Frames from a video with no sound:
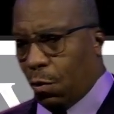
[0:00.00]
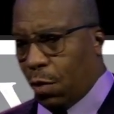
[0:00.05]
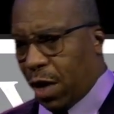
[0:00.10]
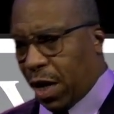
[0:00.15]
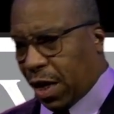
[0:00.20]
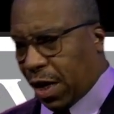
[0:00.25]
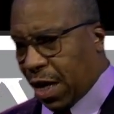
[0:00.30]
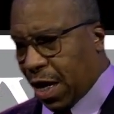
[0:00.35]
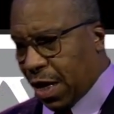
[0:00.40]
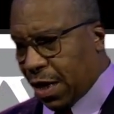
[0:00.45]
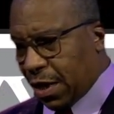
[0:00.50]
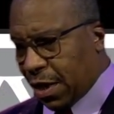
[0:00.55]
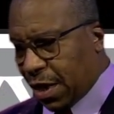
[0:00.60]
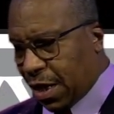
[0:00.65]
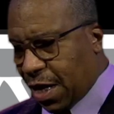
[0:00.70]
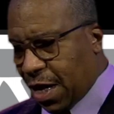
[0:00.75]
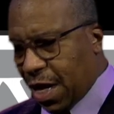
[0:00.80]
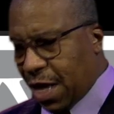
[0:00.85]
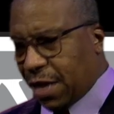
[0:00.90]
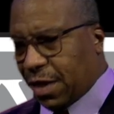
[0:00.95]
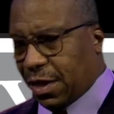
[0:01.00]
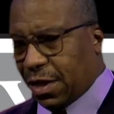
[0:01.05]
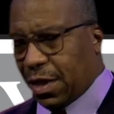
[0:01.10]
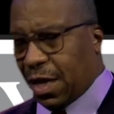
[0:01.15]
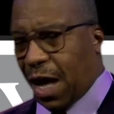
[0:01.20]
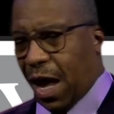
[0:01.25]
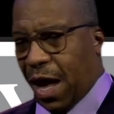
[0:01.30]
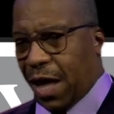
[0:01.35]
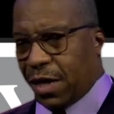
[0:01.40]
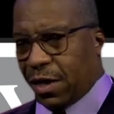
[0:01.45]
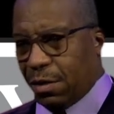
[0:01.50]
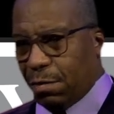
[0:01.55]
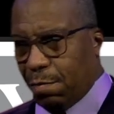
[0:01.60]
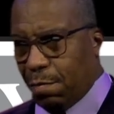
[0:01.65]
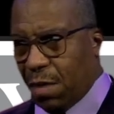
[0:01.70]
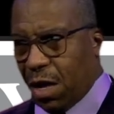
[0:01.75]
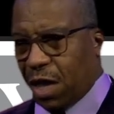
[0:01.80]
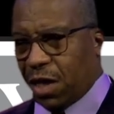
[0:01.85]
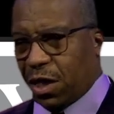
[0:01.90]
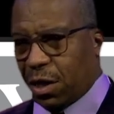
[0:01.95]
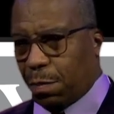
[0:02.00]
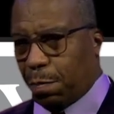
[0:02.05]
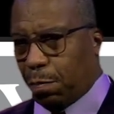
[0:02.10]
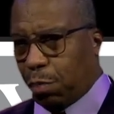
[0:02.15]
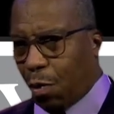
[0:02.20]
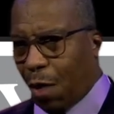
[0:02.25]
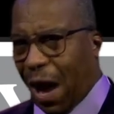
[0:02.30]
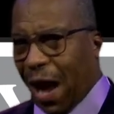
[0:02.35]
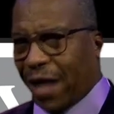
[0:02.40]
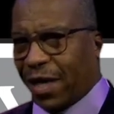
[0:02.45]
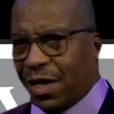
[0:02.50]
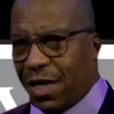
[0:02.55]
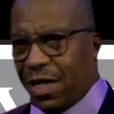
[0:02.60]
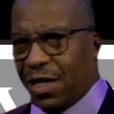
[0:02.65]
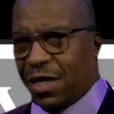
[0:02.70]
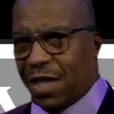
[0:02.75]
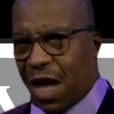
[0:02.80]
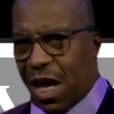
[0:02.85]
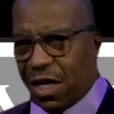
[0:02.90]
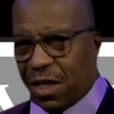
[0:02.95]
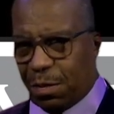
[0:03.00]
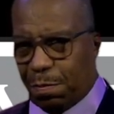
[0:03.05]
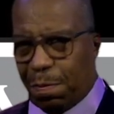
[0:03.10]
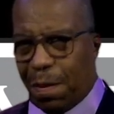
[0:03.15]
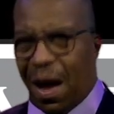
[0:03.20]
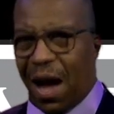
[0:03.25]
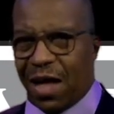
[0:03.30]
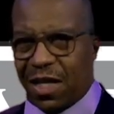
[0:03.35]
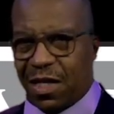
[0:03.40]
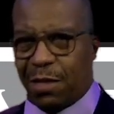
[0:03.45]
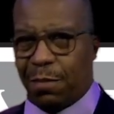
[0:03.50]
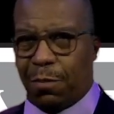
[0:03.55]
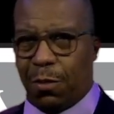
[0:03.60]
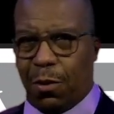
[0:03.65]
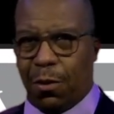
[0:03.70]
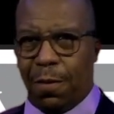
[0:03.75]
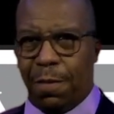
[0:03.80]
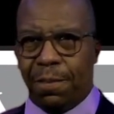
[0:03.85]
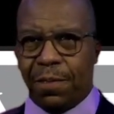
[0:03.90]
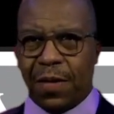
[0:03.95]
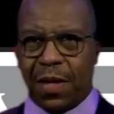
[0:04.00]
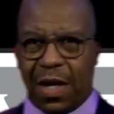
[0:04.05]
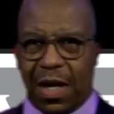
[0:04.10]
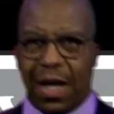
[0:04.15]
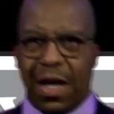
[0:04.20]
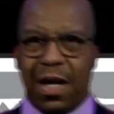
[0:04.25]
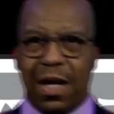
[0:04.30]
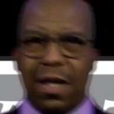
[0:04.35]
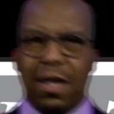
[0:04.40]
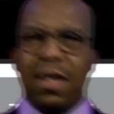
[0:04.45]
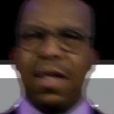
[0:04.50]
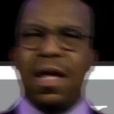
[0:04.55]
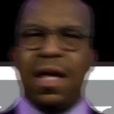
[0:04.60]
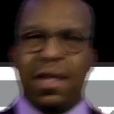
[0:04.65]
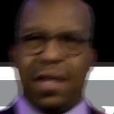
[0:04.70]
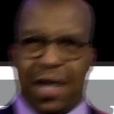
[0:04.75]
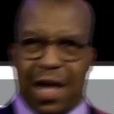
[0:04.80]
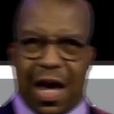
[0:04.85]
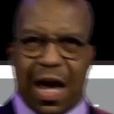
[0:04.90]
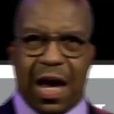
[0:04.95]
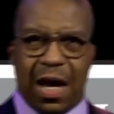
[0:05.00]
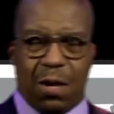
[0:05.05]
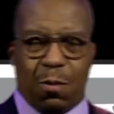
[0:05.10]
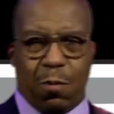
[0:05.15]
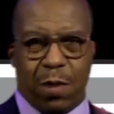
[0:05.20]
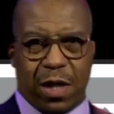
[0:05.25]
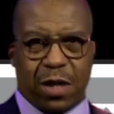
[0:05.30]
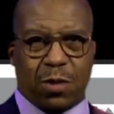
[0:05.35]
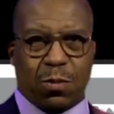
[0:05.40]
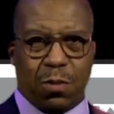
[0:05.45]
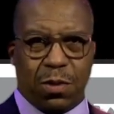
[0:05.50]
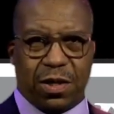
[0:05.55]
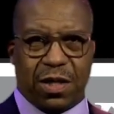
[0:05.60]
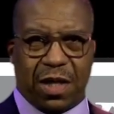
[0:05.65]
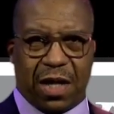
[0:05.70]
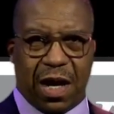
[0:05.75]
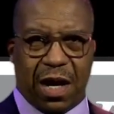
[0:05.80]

we can get as much practice as possible in the eight weeks we're